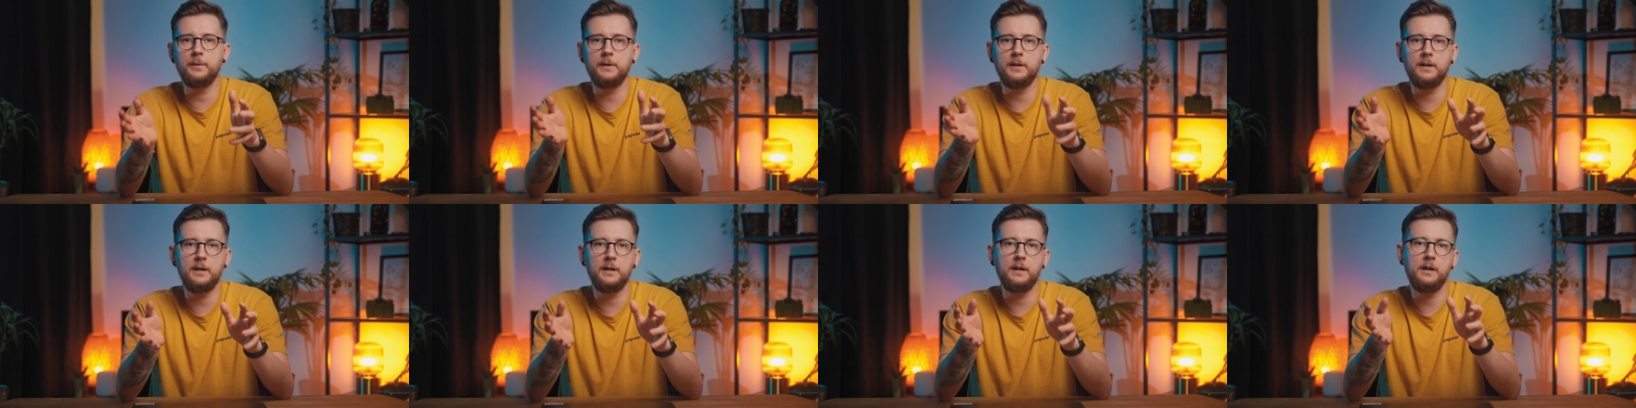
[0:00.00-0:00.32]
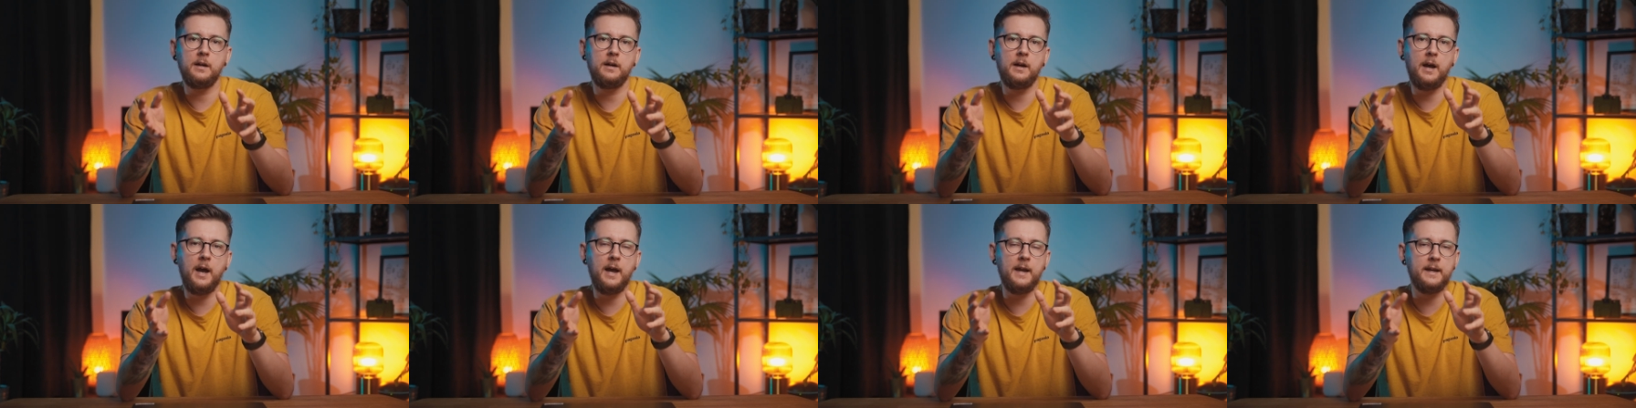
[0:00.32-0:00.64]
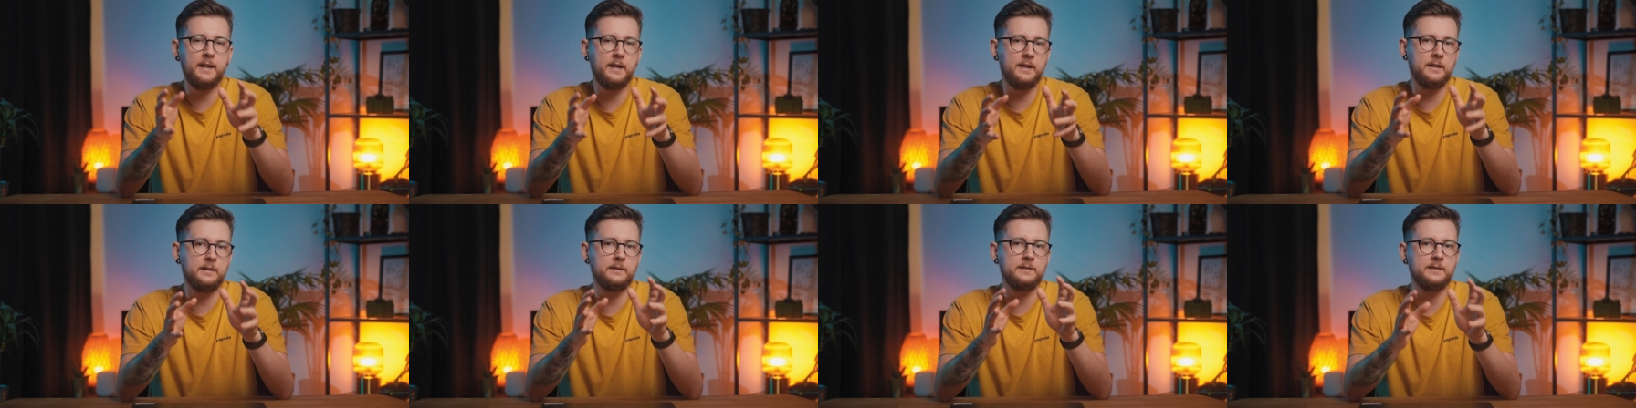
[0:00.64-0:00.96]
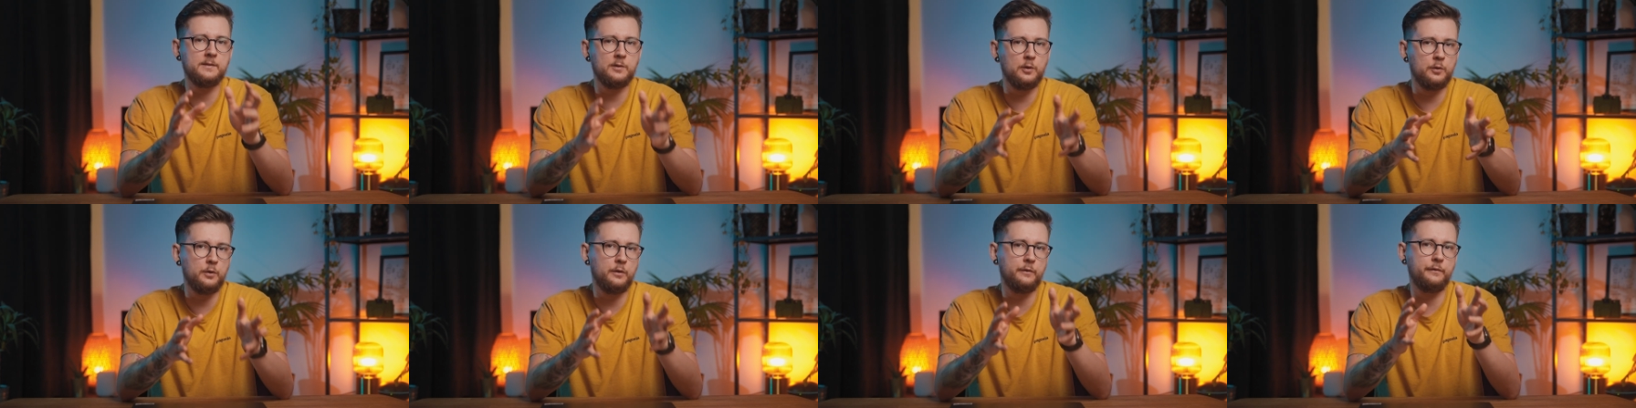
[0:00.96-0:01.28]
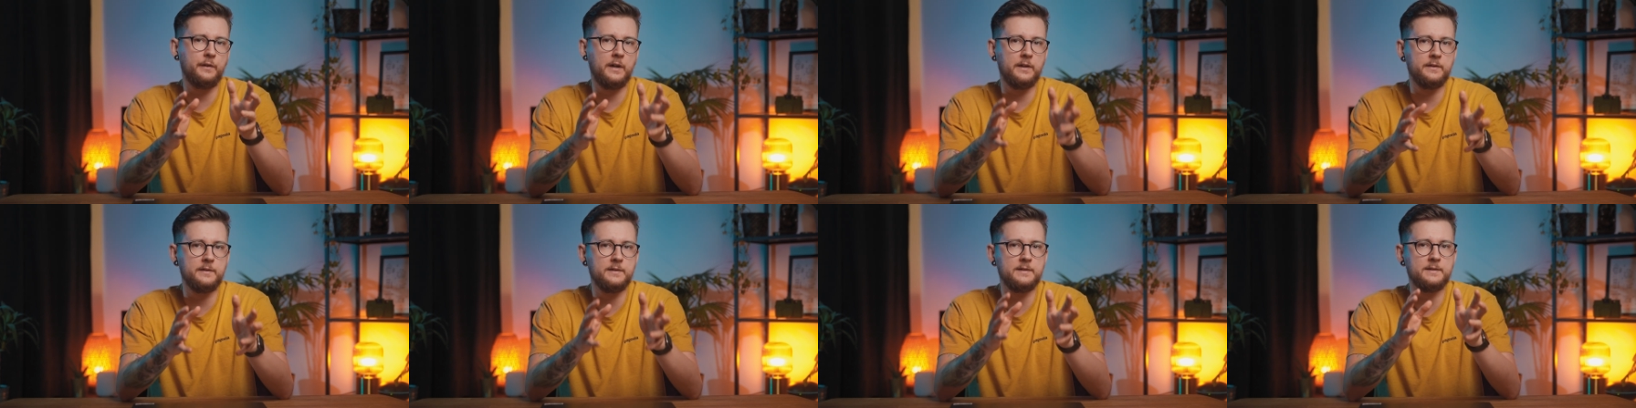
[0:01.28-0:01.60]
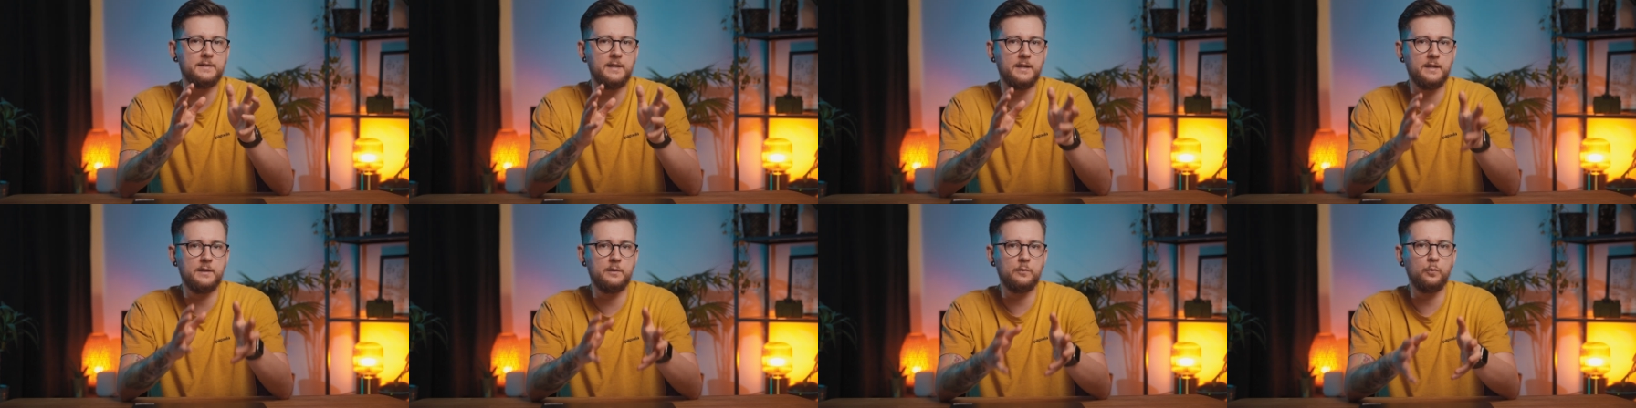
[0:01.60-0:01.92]
but I can sort of
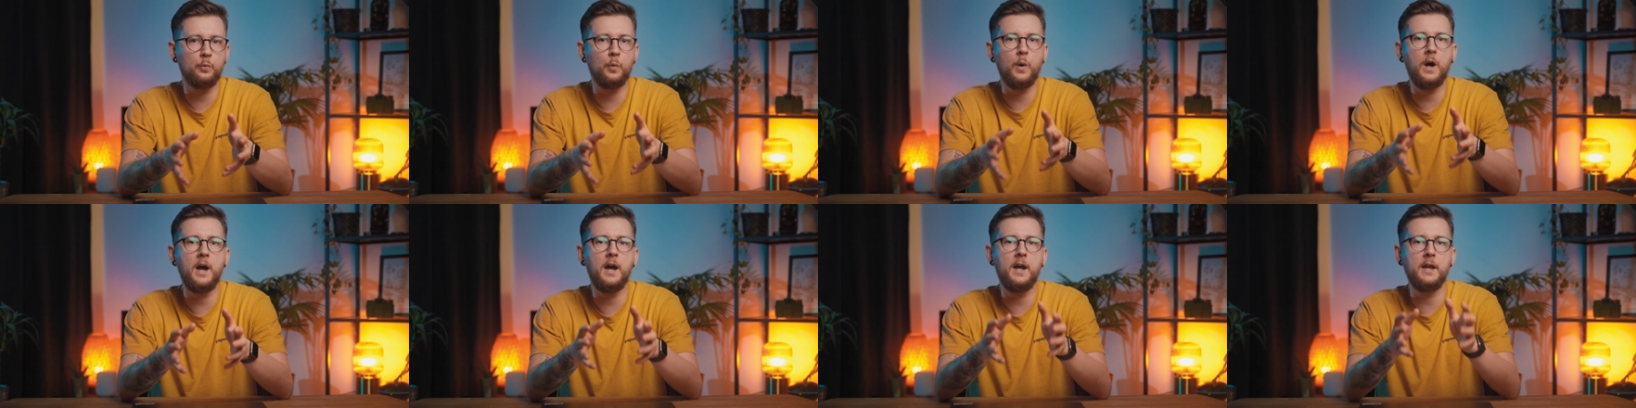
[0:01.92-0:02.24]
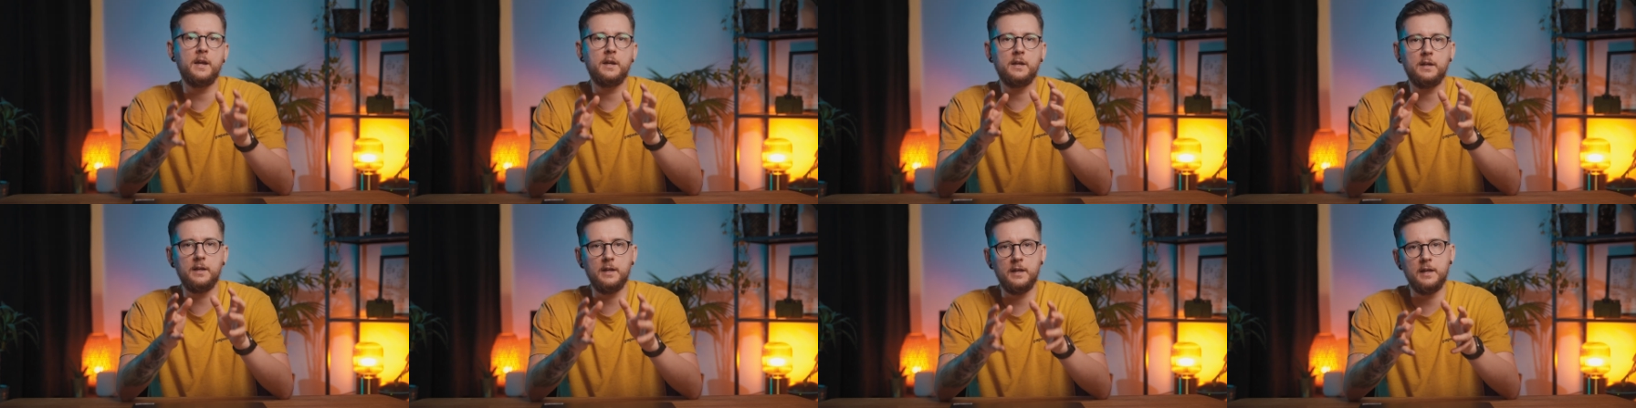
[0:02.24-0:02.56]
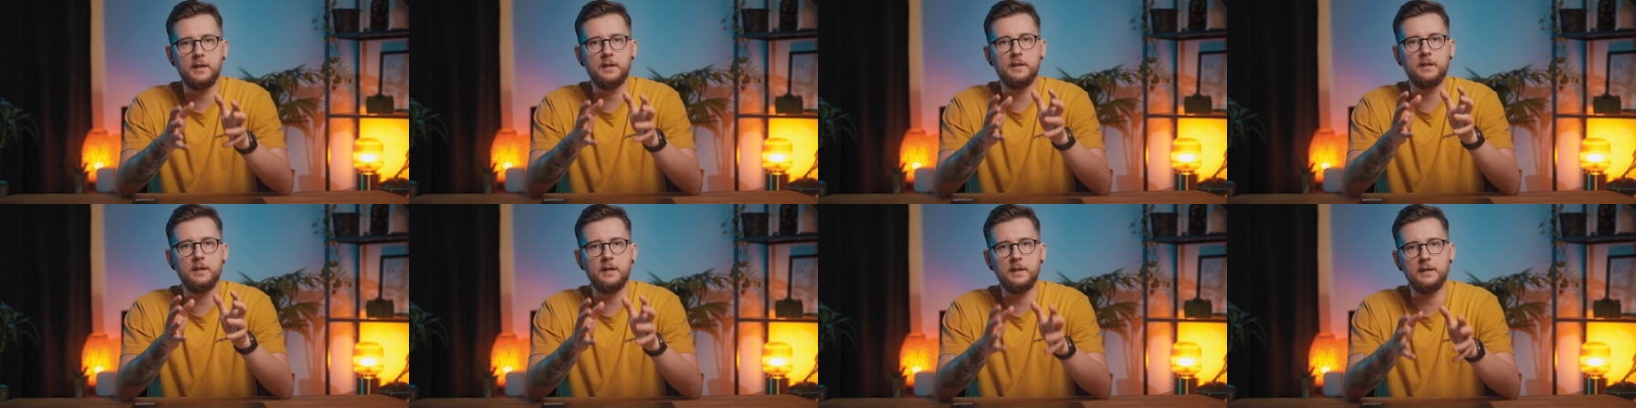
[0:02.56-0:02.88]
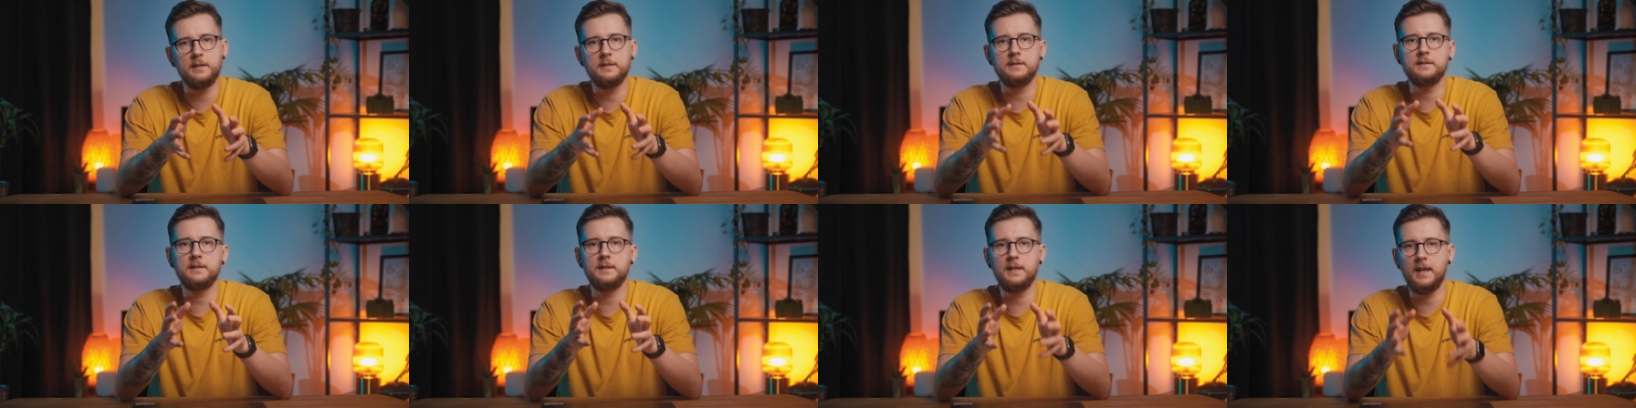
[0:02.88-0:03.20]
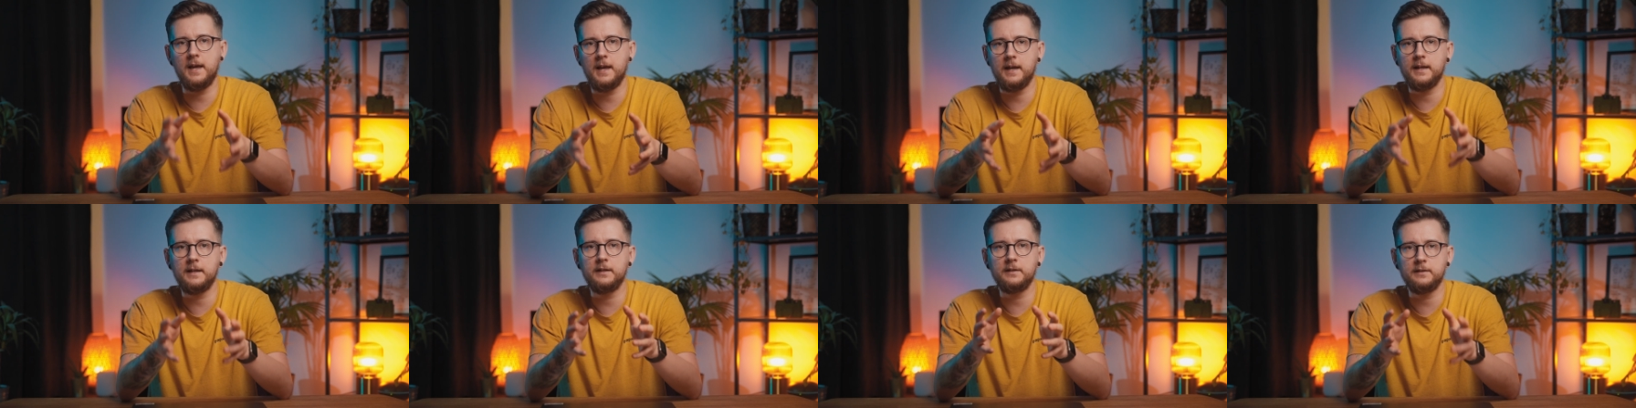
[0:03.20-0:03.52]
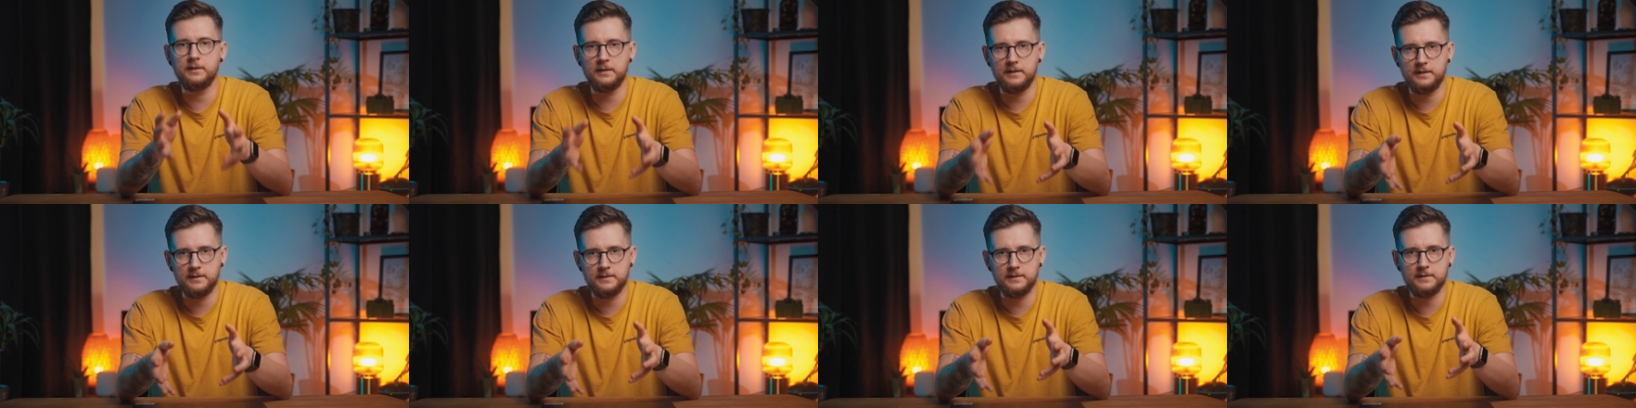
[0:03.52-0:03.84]
understand why it is like
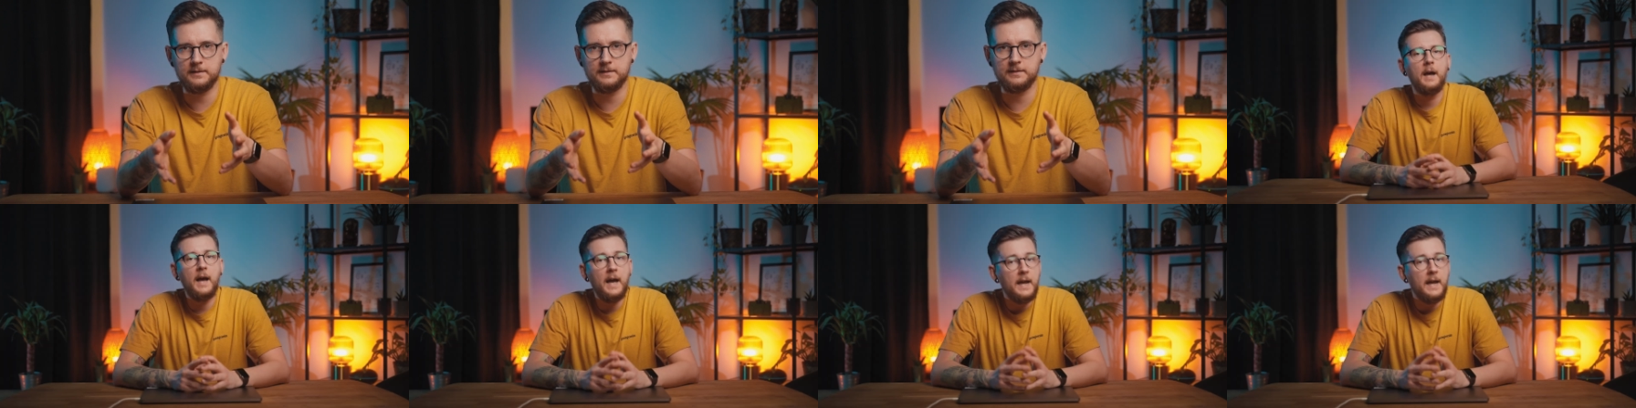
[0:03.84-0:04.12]
this.